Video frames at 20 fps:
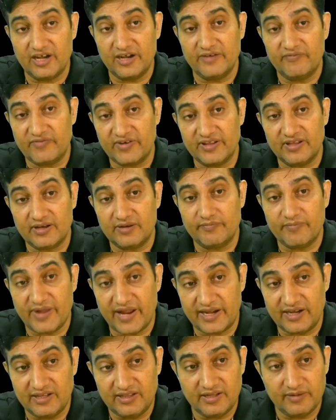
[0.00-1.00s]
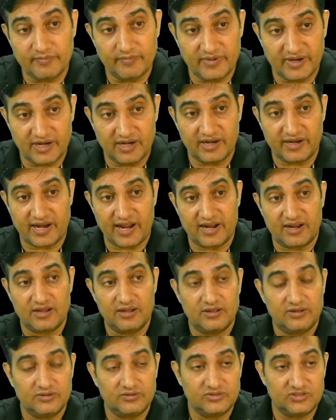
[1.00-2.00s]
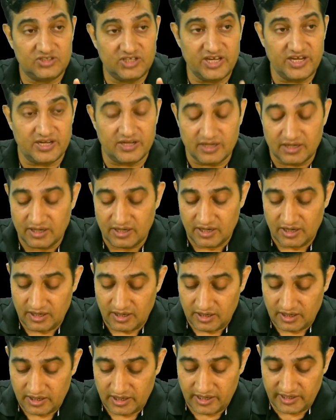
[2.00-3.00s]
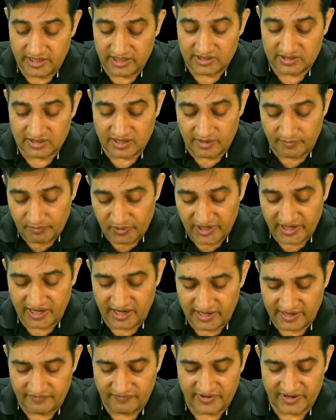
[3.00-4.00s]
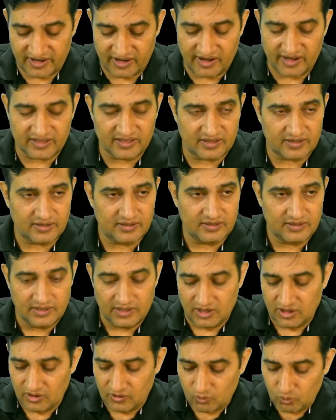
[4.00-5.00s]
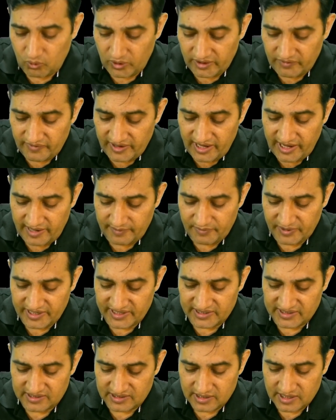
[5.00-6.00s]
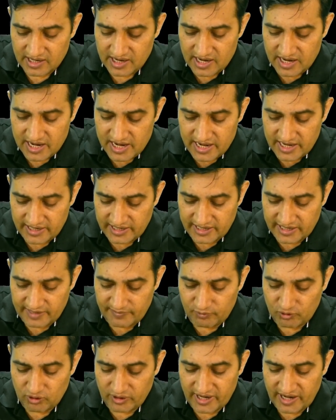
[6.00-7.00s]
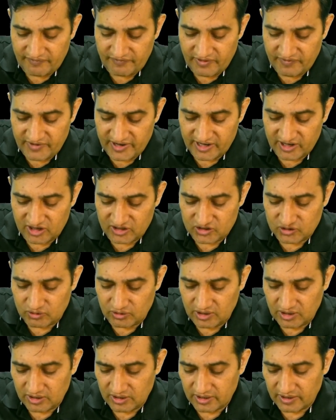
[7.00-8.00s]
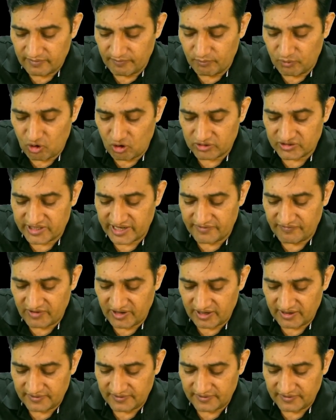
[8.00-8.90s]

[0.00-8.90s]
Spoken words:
different than man in the middle attack. See, it is completely different rather. What will happen is, in cryptography we understood block cipher,